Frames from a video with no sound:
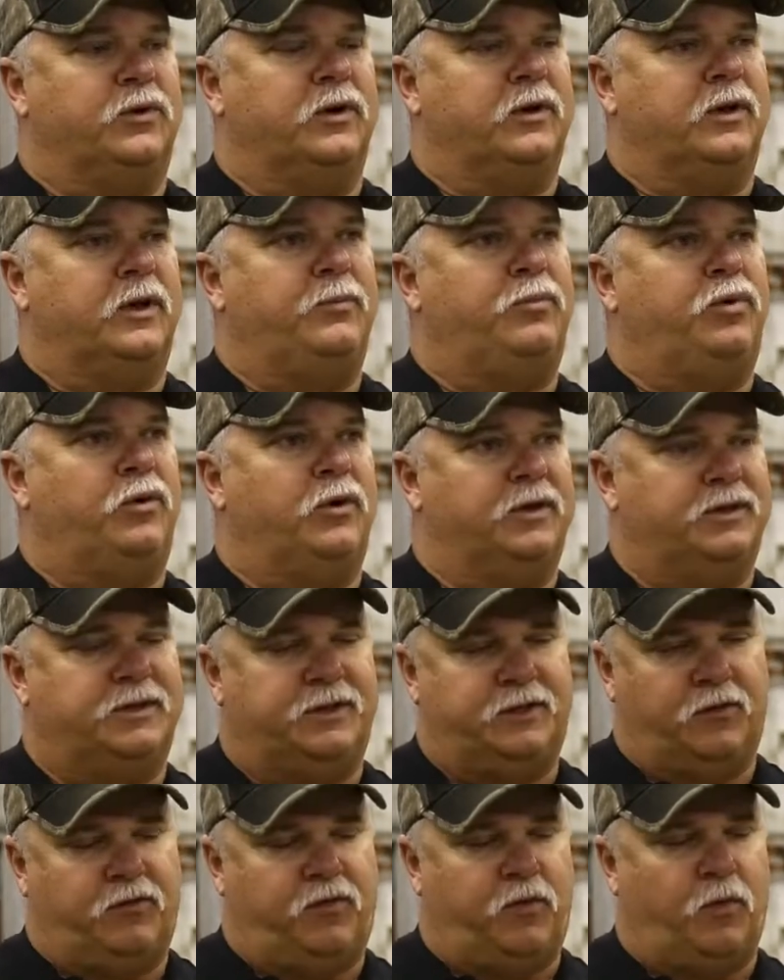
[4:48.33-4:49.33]
really put us at
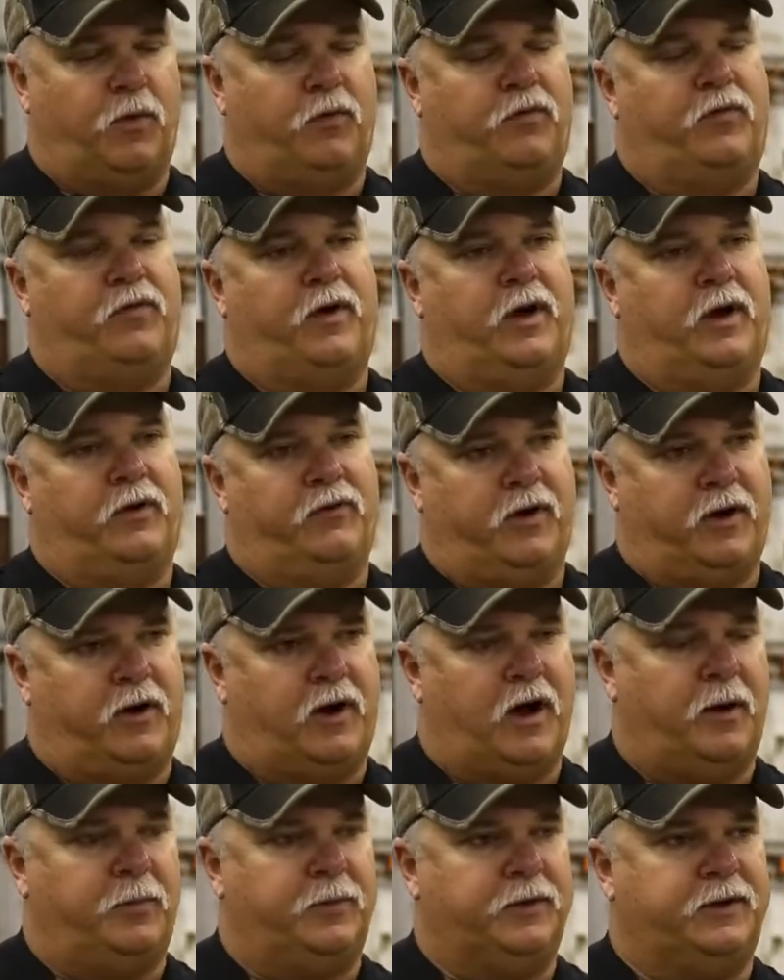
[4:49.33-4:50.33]
the forefront of our
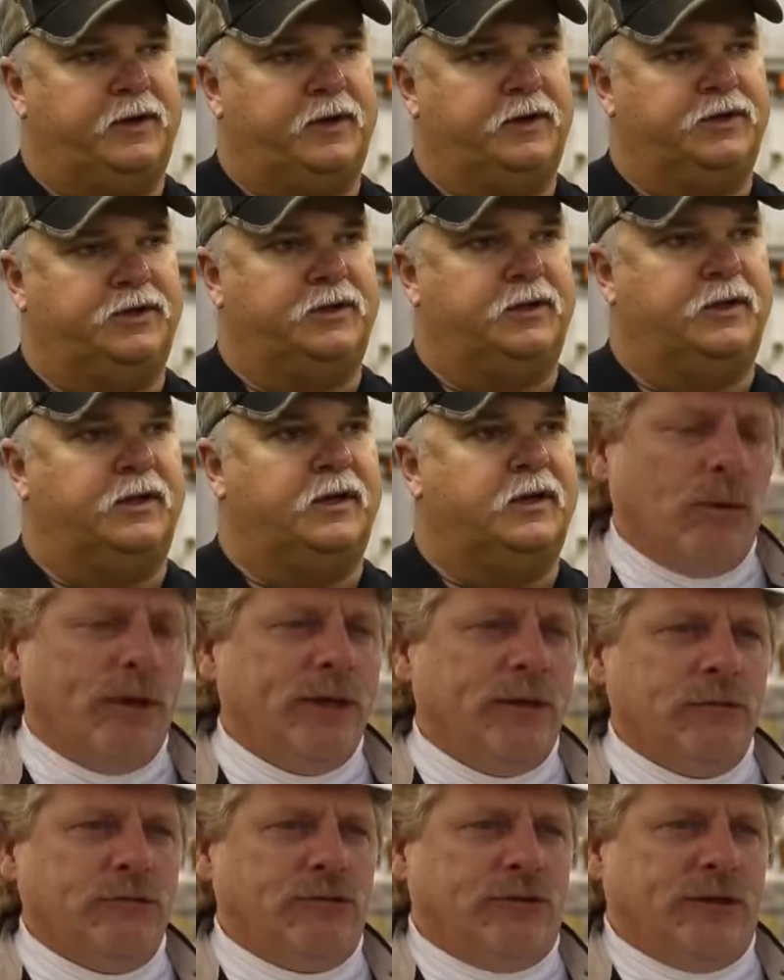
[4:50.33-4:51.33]
competition. We
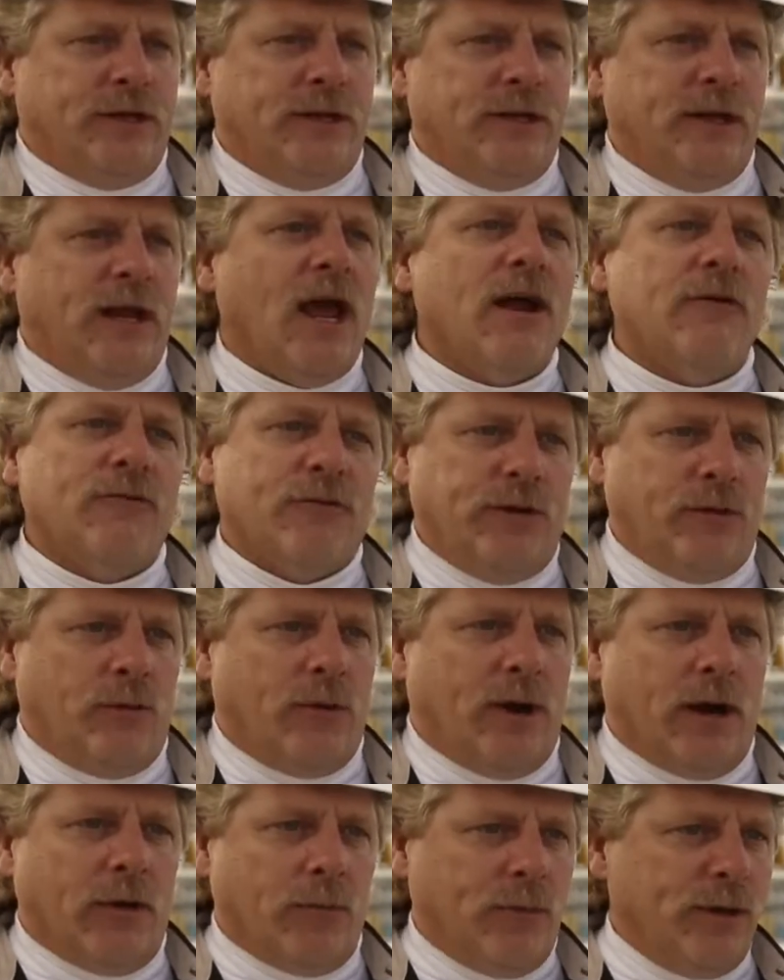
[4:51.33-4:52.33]
use it
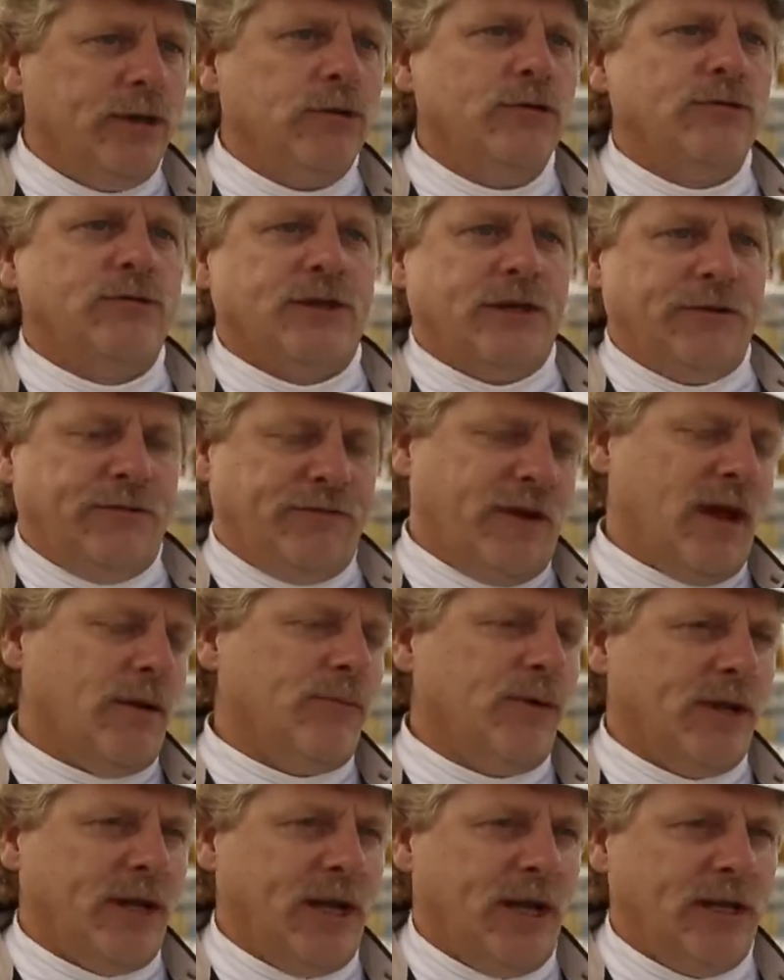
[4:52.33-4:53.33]
everywhere. We use it in
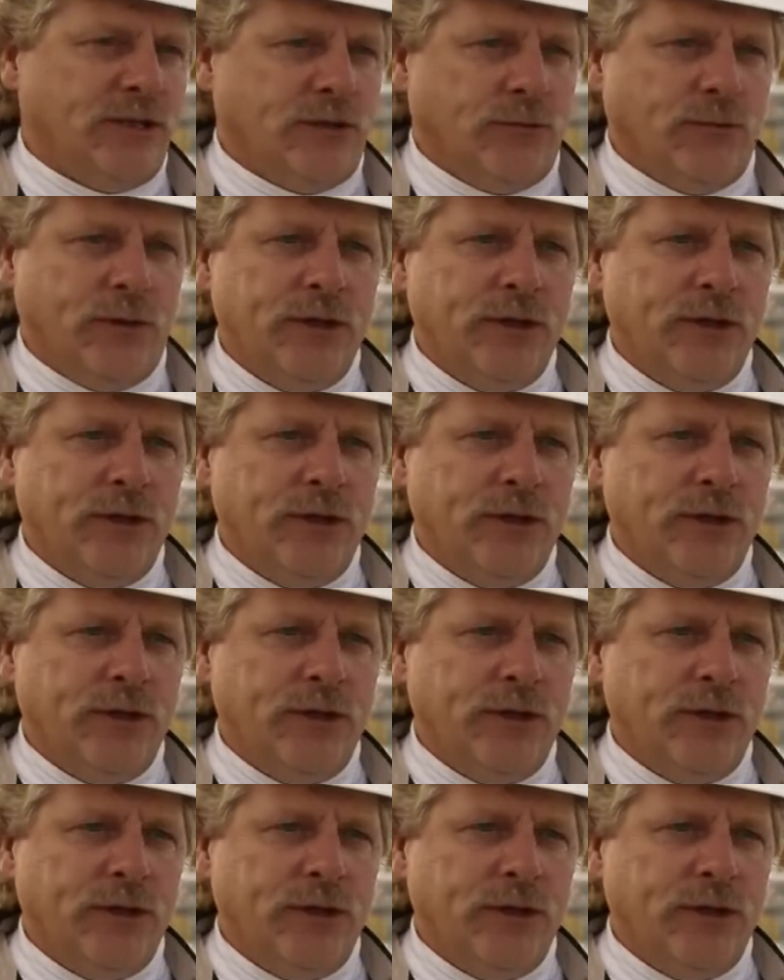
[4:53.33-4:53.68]
fabrication.